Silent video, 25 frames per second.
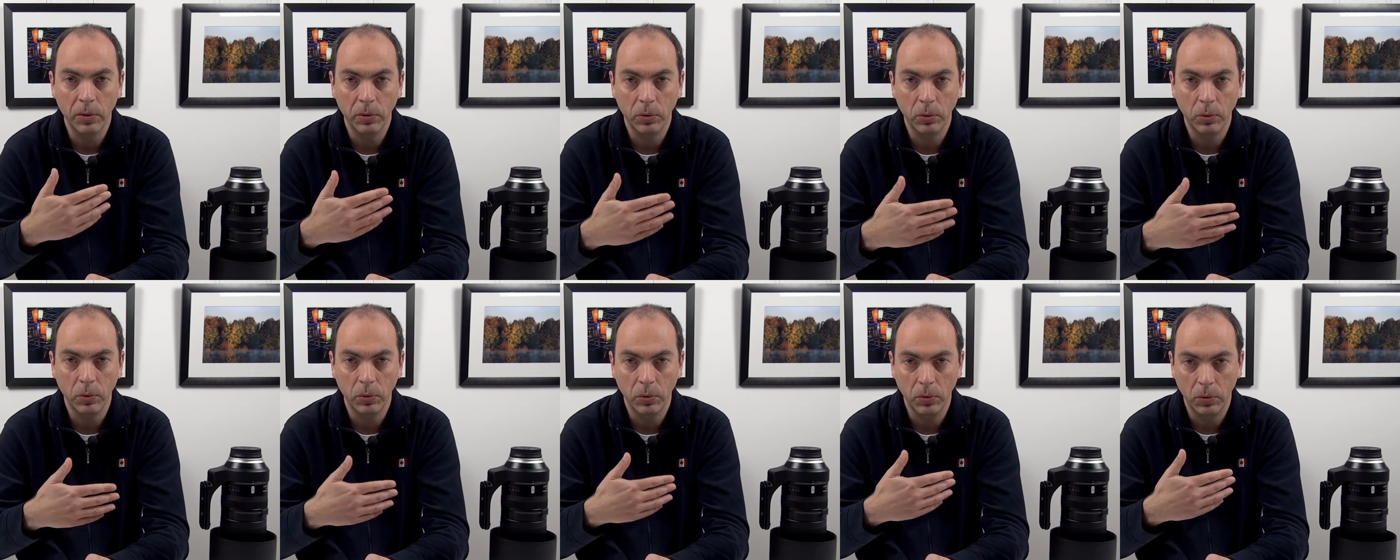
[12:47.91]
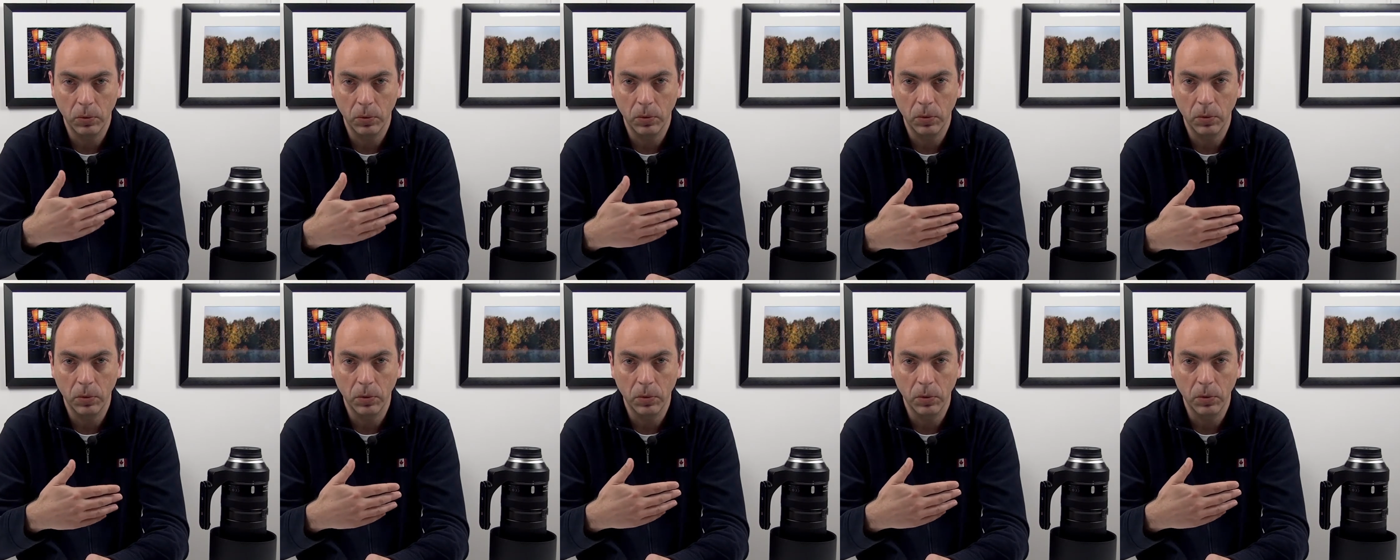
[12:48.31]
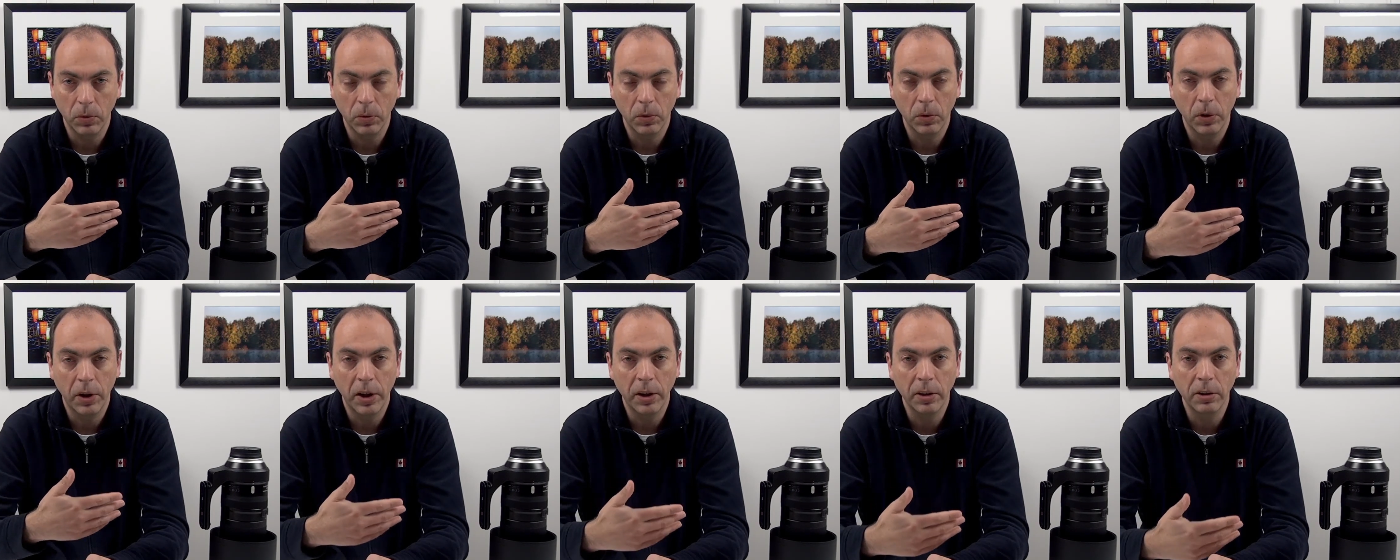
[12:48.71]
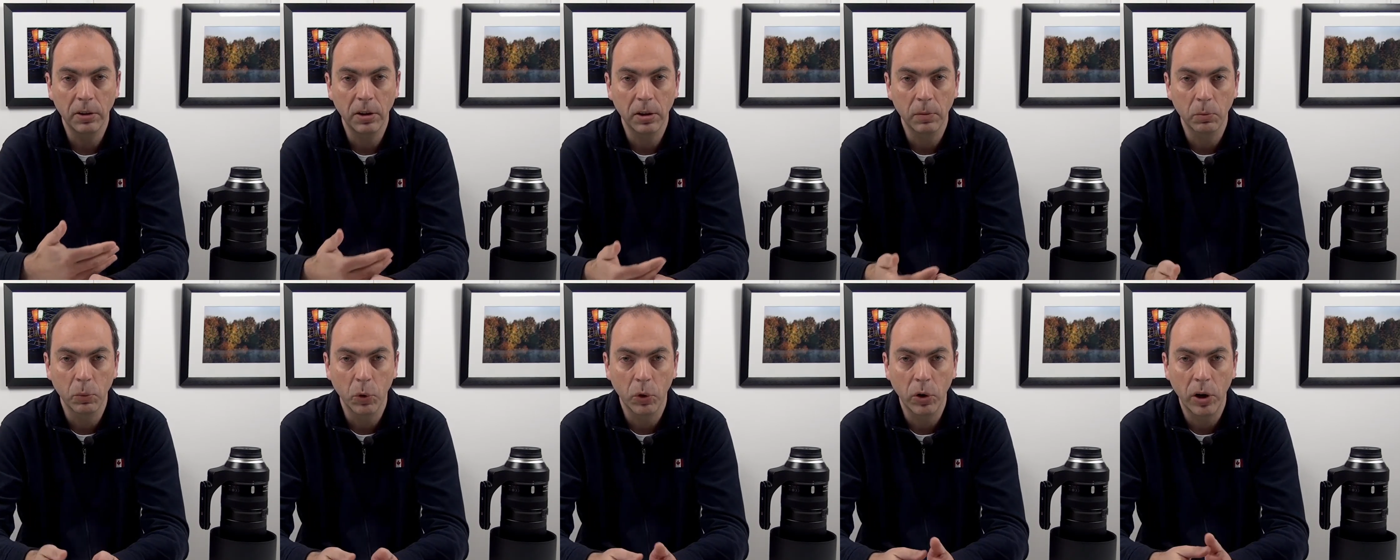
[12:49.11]
to
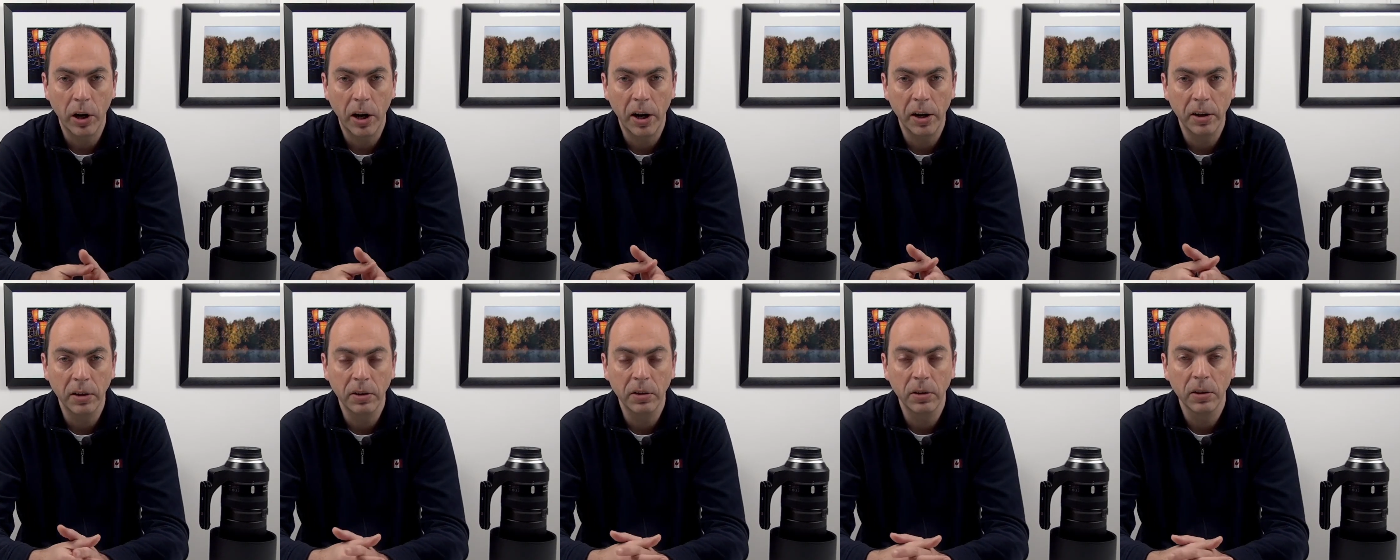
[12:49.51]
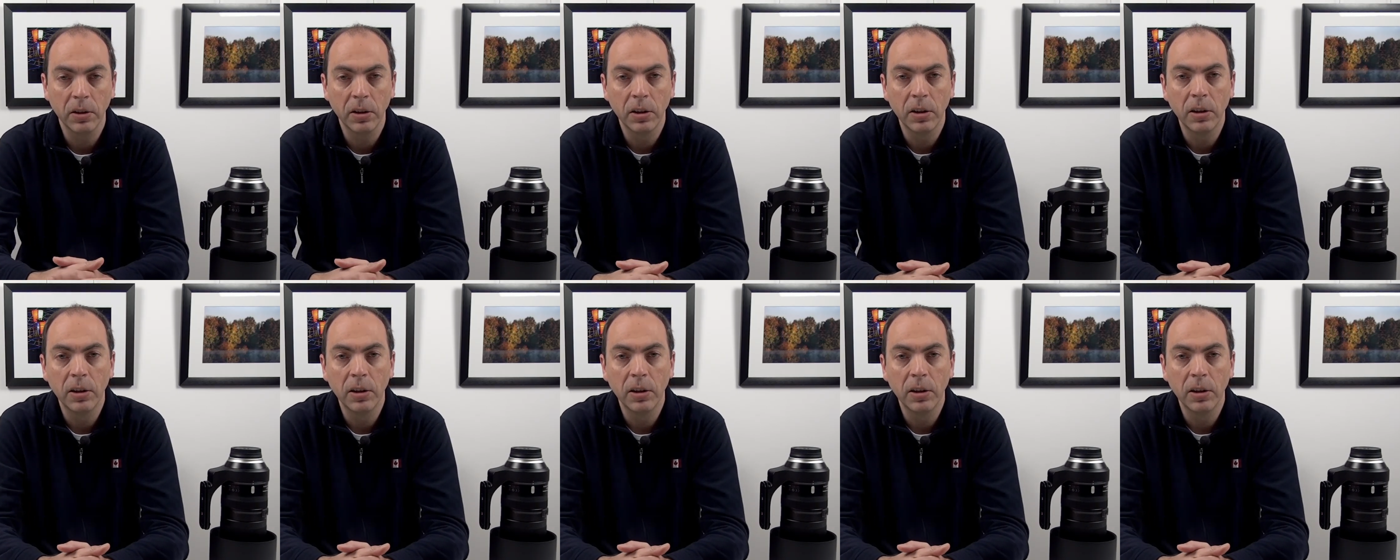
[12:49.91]
enter more light.